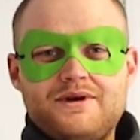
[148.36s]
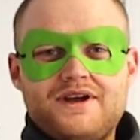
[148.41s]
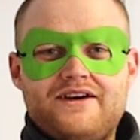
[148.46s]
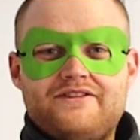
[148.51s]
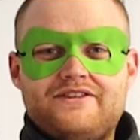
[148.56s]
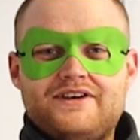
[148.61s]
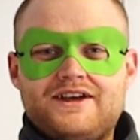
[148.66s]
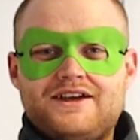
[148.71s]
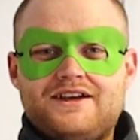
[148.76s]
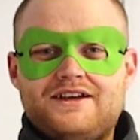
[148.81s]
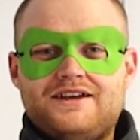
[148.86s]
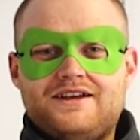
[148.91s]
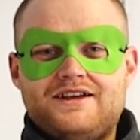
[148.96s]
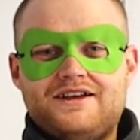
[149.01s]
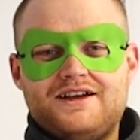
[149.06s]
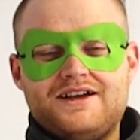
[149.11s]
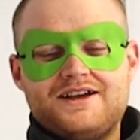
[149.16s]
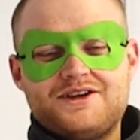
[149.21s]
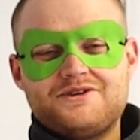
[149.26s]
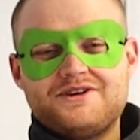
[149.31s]
we have it,
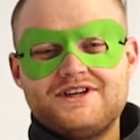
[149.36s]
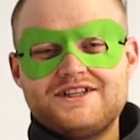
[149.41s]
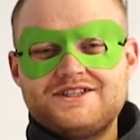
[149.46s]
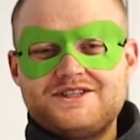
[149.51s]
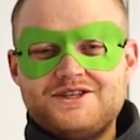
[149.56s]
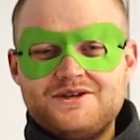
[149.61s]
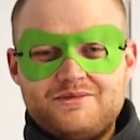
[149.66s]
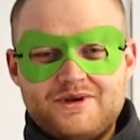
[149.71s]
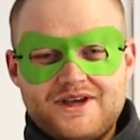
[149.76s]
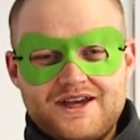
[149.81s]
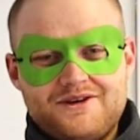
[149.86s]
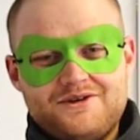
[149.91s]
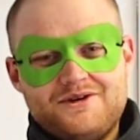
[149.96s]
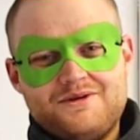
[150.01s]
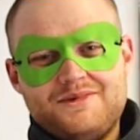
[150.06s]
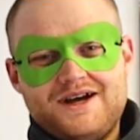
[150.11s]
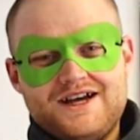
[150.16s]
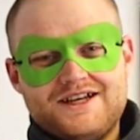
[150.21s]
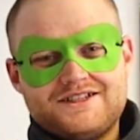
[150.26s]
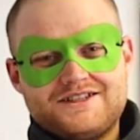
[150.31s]
a green superhero
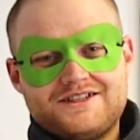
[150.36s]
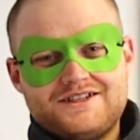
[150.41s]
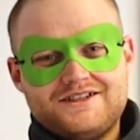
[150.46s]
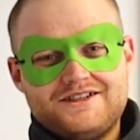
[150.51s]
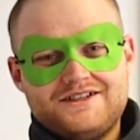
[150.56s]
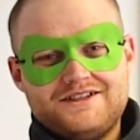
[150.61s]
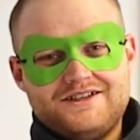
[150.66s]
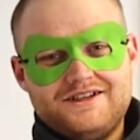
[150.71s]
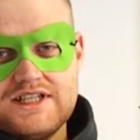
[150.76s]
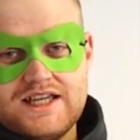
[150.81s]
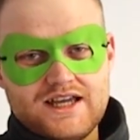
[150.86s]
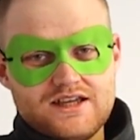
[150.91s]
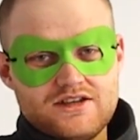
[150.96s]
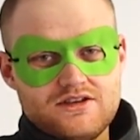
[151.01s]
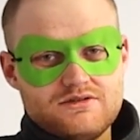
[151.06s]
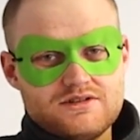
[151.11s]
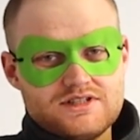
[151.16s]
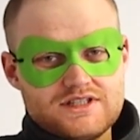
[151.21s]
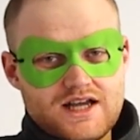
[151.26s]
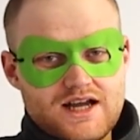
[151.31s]
mask. To get
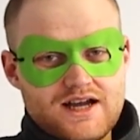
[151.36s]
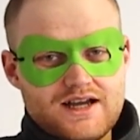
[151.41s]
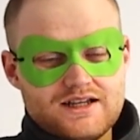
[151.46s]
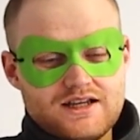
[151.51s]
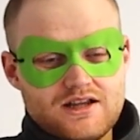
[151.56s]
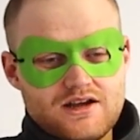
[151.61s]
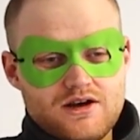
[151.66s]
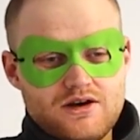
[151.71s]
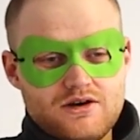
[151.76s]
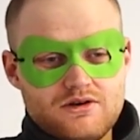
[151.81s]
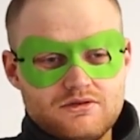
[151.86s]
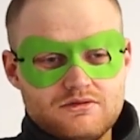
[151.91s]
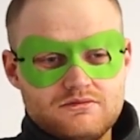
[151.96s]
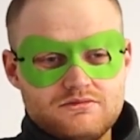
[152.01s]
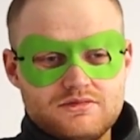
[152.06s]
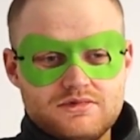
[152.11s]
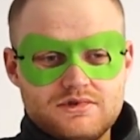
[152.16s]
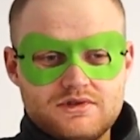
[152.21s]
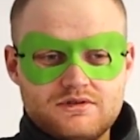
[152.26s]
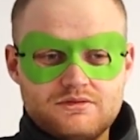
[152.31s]
you started at
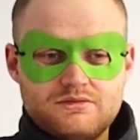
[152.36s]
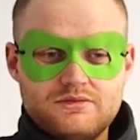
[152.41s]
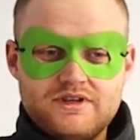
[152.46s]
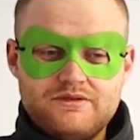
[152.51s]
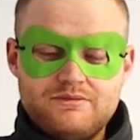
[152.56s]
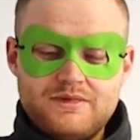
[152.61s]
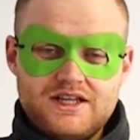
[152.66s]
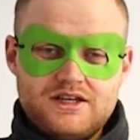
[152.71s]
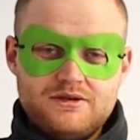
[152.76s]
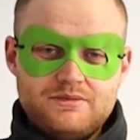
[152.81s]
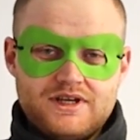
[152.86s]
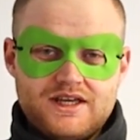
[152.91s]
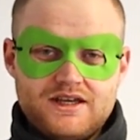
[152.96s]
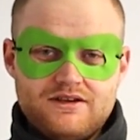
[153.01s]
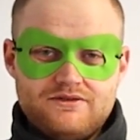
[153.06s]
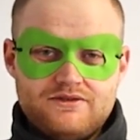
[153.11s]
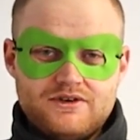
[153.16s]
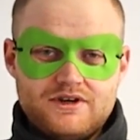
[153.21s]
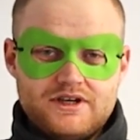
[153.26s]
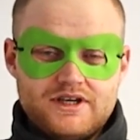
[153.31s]
home, we've made up a
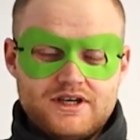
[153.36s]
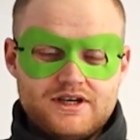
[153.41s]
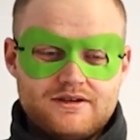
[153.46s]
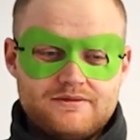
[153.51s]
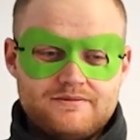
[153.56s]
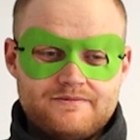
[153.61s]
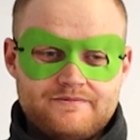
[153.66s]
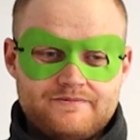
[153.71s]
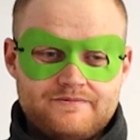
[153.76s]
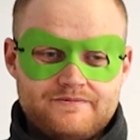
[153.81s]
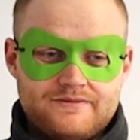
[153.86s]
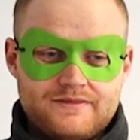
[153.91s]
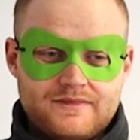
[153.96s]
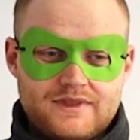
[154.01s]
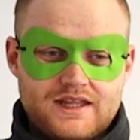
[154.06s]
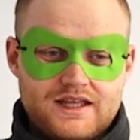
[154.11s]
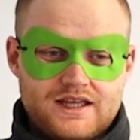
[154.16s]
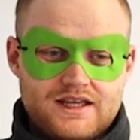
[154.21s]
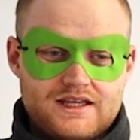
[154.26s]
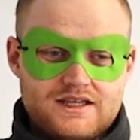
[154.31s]
kit for you.
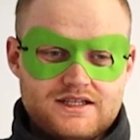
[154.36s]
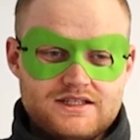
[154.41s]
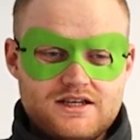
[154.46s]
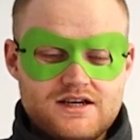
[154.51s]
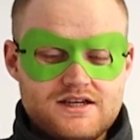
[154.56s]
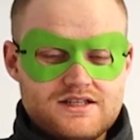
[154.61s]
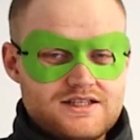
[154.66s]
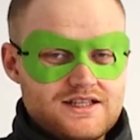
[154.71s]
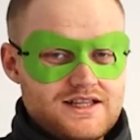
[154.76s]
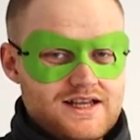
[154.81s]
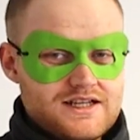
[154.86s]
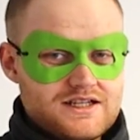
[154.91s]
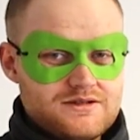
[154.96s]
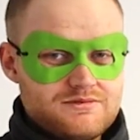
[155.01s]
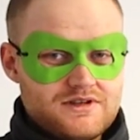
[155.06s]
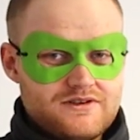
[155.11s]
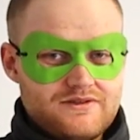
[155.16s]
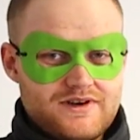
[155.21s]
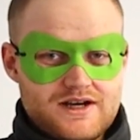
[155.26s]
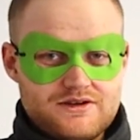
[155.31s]
It's got a
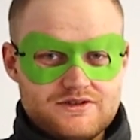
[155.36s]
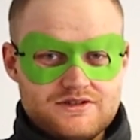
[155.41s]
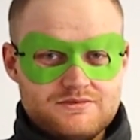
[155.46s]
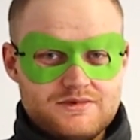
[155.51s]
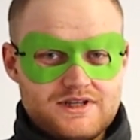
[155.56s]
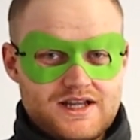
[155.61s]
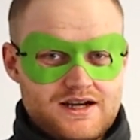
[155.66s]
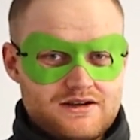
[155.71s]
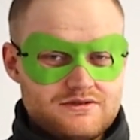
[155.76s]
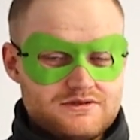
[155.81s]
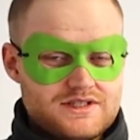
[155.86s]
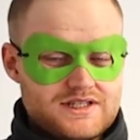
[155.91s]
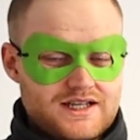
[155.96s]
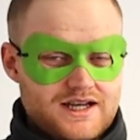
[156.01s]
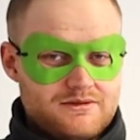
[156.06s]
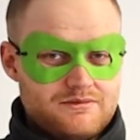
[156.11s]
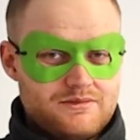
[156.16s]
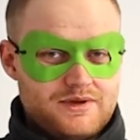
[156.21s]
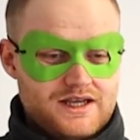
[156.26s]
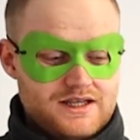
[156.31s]
selection of Houseman Hatto
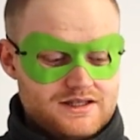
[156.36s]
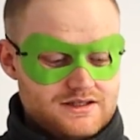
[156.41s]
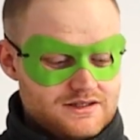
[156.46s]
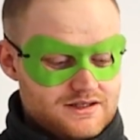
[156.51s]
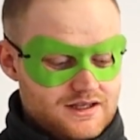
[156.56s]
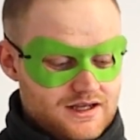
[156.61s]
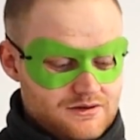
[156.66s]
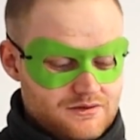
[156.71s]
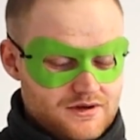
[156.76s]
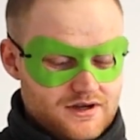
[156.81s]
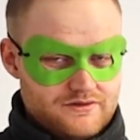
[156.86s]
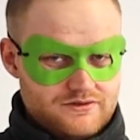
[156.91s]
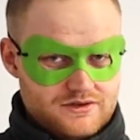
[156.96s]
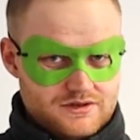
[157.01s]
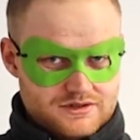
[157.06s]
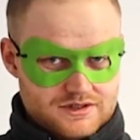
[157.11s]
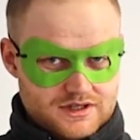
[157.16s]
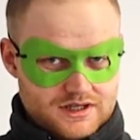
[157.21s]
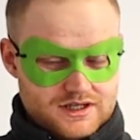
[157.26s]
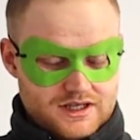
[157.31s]
Design paints, like what I've
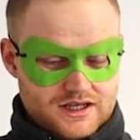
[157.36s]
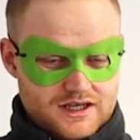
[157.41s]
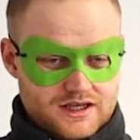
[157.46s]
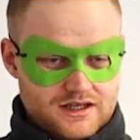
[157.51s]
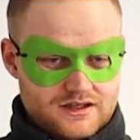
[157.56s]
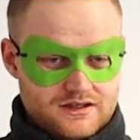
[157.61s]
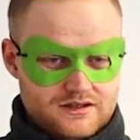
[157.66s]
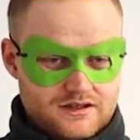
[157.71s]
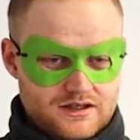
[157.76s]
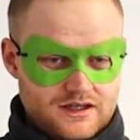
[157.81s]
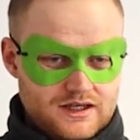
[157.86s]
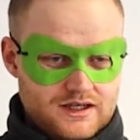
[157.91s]
used on here.